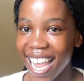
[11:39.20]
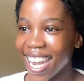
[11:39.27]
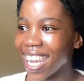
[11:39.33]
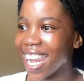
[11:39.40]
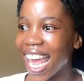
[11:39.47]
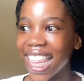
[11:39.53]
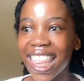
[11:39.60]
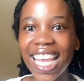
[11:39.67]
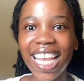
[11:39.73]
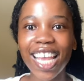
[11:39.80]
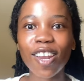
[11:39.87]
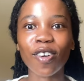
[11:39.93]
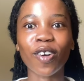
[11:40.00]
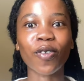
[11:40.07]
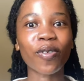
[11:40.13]
Nothing
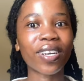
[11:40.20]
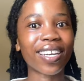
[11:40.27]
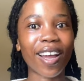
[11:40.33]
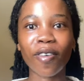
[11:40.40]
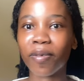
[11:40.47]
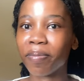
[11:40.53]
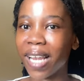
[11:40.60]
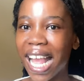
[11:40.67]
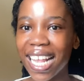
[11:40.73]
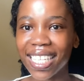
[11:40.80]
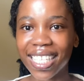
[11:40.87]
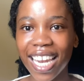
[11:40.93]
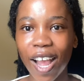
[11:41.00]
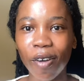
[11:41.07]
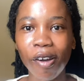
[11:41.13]
can ruin our
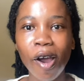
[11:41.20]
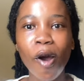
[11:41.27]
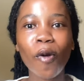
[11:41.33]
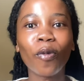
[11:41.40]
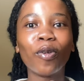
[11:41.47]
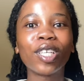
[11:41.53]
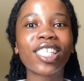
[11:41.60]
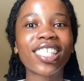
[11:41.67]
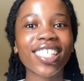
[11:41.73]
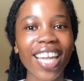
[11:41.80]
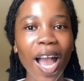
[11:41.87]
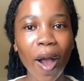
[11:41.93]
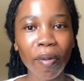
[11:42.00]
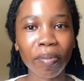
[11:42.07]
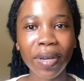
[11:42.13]
plans now. We
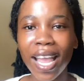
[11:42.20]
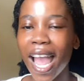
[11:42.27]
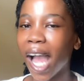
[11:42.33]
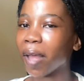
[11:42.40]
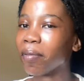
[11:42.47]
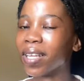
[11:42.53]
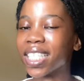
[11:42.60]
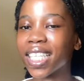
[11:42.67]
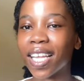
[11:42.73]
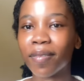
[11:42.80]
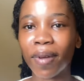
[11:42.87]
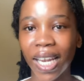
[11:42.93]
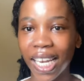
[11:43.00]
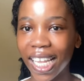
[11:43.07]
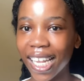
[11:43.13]
sharp abazali
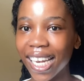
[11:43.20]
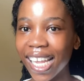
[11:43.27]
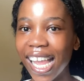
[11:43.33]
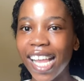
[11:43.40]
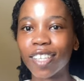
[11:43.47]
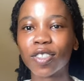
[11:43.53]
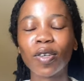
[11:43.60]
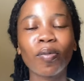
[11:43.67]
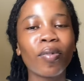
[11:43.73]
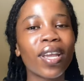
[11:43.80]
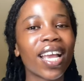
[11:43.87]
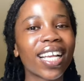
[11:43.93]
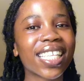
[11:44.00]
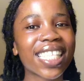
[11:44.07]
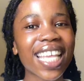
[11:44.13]
balele. So we
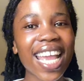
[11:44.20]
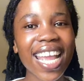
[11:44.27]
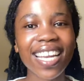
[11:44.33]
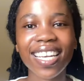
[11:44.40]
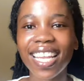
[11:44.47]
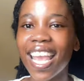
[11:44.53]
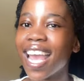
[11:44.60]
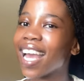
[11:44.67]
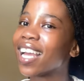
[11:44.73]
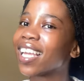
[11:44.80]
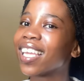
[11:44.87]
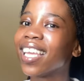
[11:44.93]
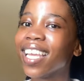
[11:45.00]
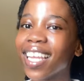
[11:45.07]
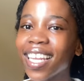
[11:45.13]
excene
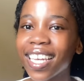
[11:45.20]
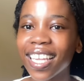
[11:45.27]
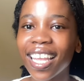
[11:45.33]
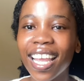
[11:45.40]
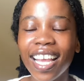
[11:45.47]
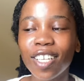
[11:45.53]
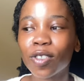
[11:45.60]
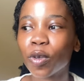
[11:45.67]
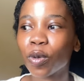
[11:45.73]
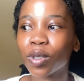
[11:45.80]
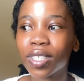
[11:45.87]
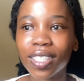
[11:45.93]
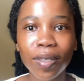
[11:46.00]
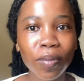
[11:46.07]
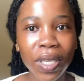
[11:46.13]
yini. So
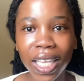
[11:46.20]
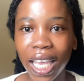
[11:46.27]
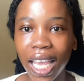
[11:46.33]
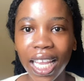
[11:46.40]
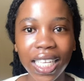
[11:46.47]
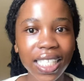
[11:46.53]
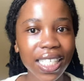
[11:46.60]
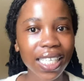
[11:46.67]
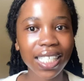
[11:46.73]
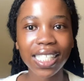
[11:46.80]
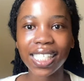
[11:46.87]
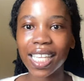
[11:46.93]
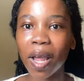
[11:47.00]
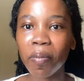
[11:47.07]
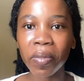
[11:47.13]
tsibigate
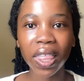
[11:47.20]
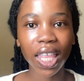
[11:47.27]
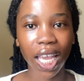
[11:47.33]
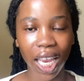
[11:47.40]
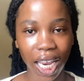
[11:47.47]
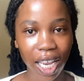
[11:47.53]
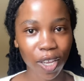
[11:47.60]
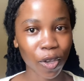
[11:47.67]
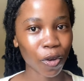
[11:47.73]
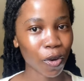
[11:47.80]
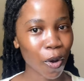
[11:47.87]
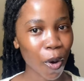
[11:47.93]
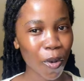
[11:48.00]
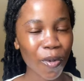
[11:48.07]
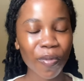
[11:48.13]
something, you
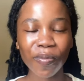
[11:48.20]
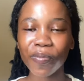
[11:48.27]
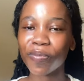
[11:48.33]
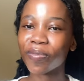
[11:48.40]
know?